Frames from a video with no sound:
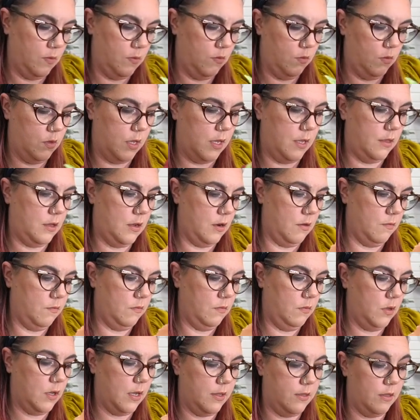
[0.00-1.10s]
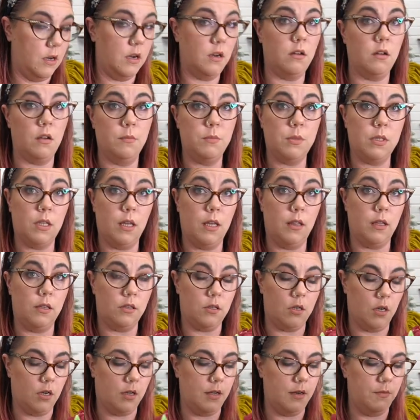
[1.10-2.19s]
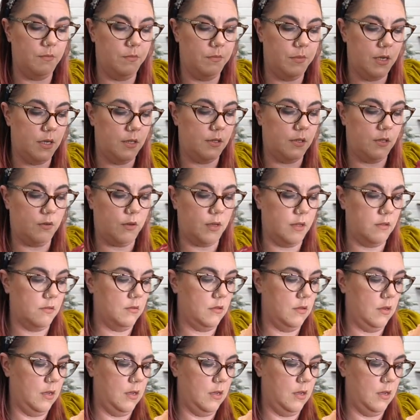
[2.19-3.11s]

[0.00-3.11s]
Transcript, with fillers: We'll get there, we'll get there. I'm slightly struggling, but it's okay.